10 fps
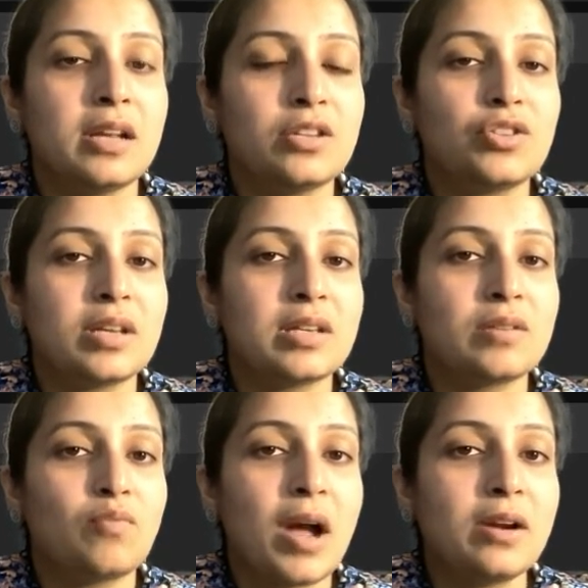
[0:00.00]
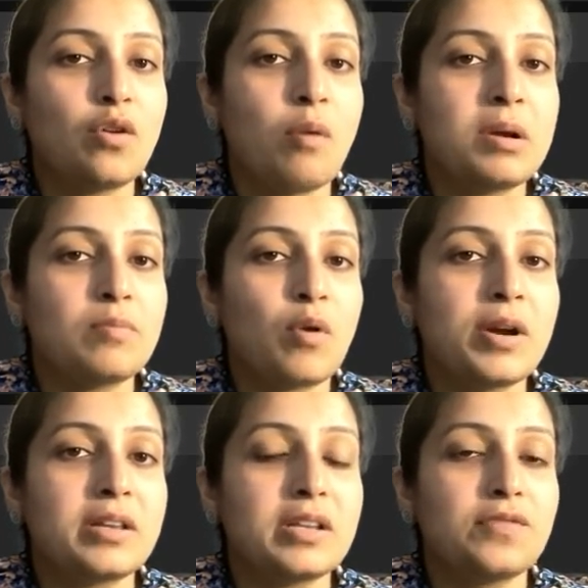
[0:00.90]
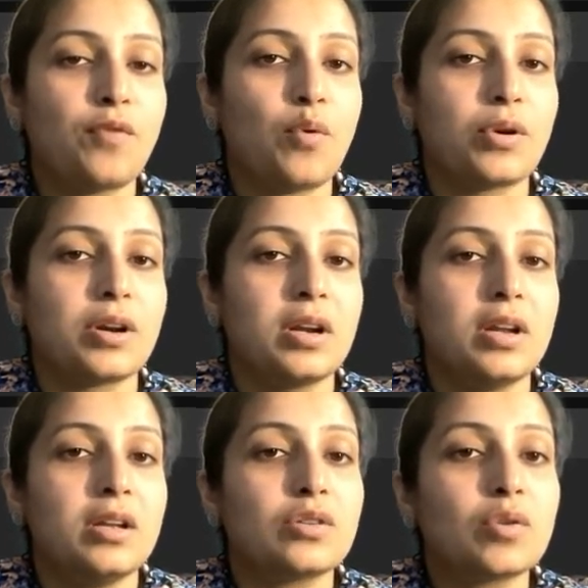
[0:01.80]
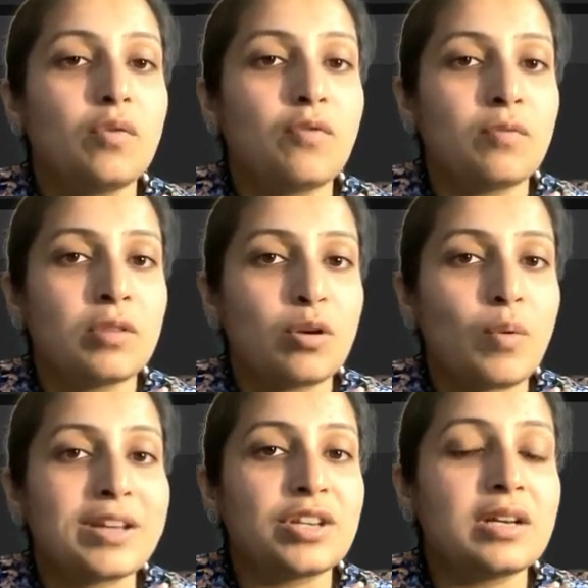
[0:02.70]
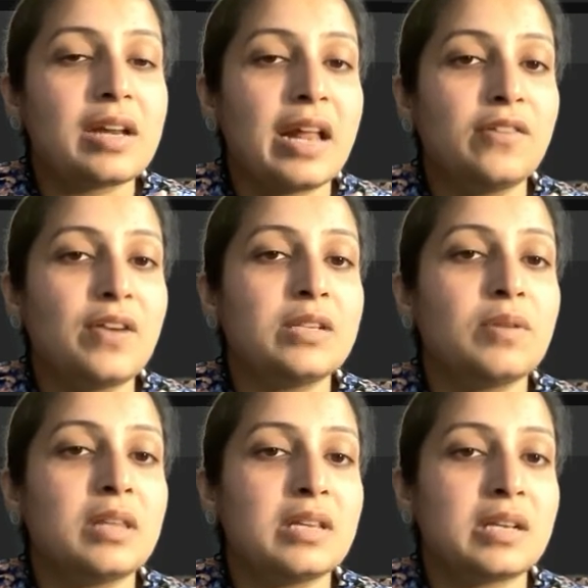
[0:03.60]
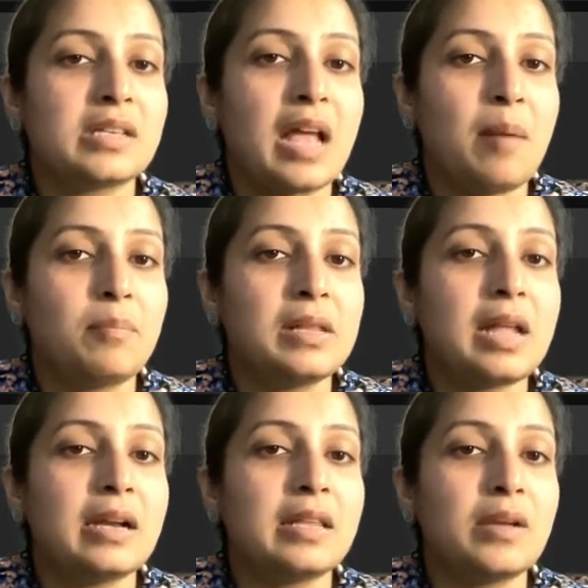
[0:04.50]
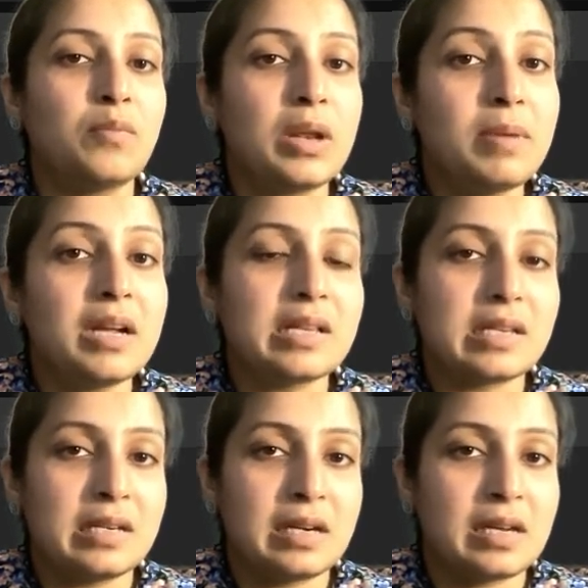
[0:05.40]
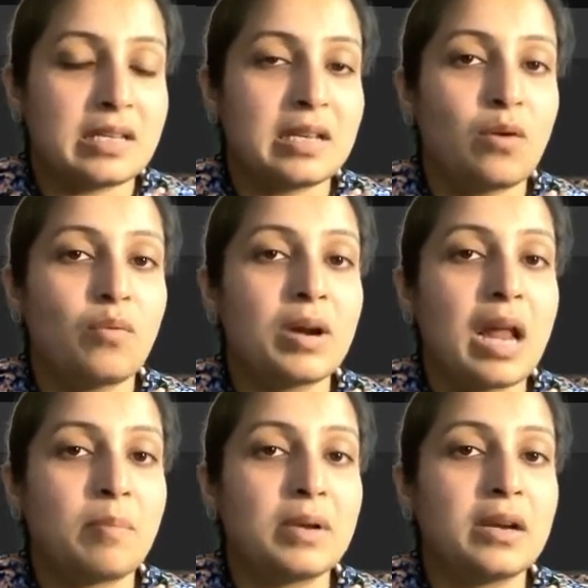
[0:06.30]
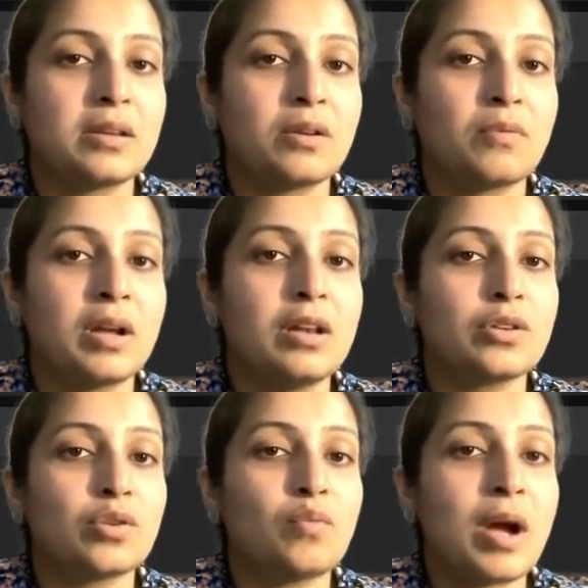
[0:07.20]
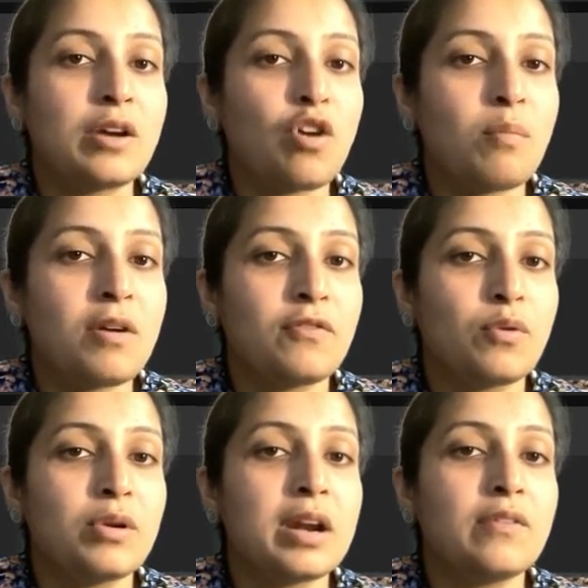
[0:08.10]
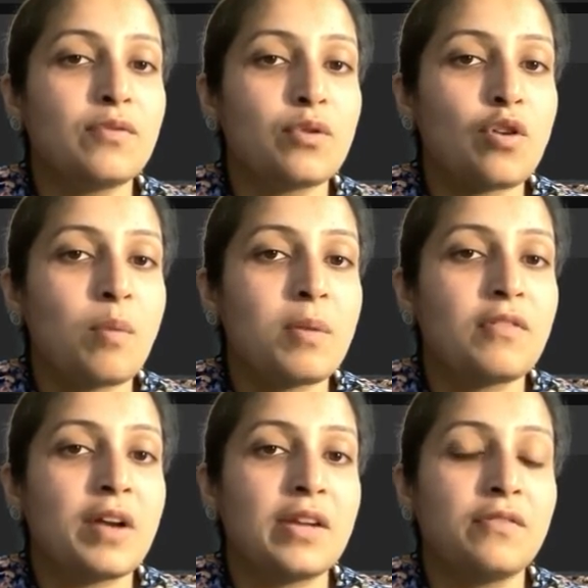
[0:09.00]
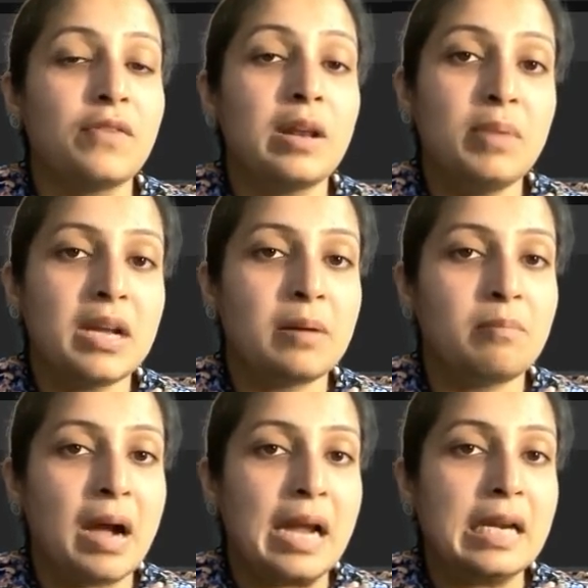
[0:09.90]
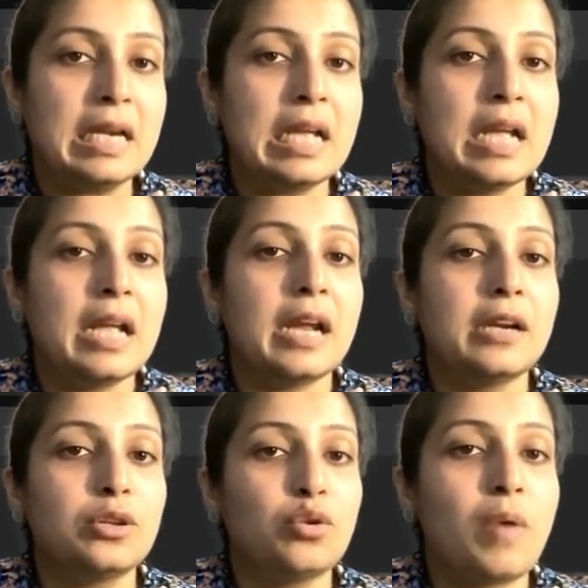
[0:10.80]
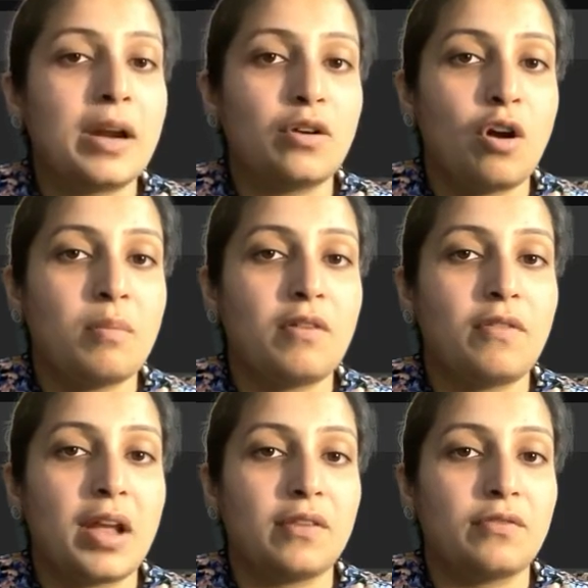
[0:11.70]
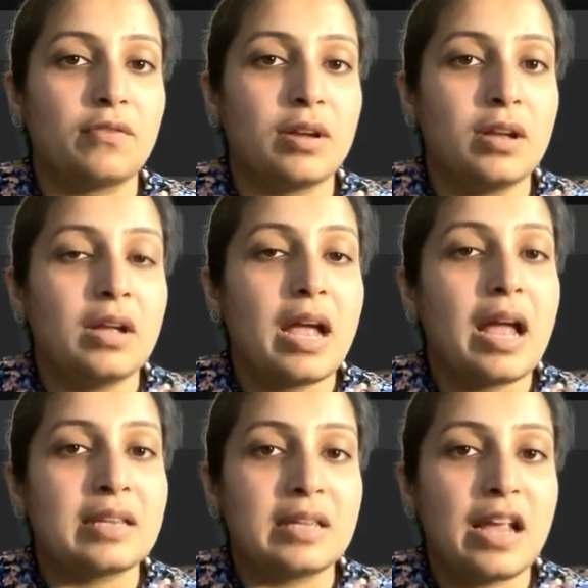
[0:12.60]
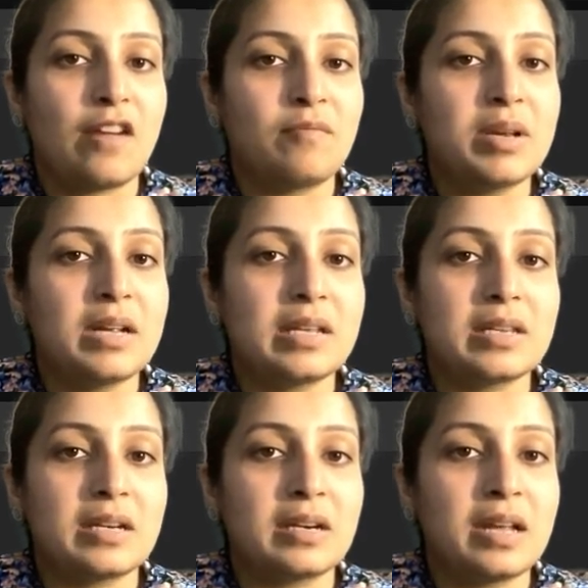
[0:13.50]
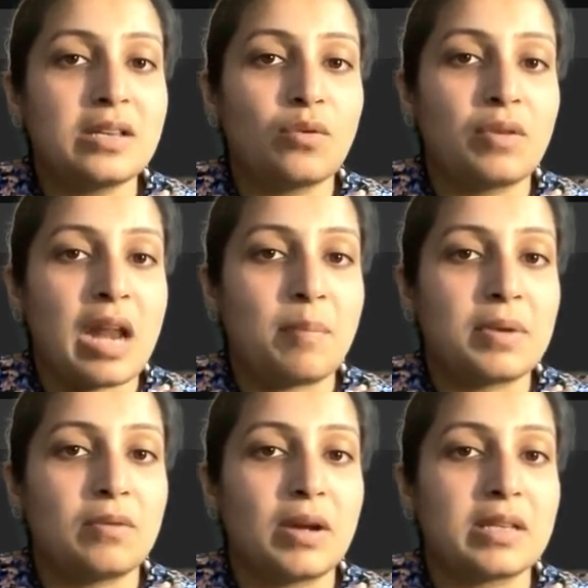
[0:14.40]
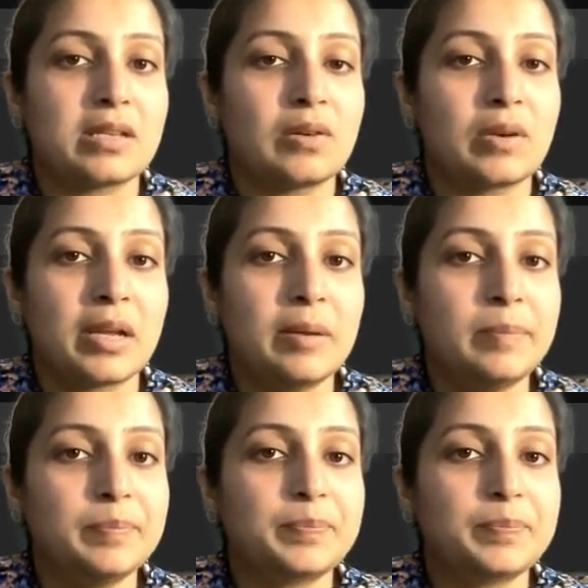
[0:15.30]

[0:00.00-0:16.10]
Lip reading: it's just one common point is 4. So the question clarifies with this example that they will be considered as an overlapping interval. So 1, 4 and 4, 5 will be combined into 1, 5 as they have been considered as overlapping ones. Okay.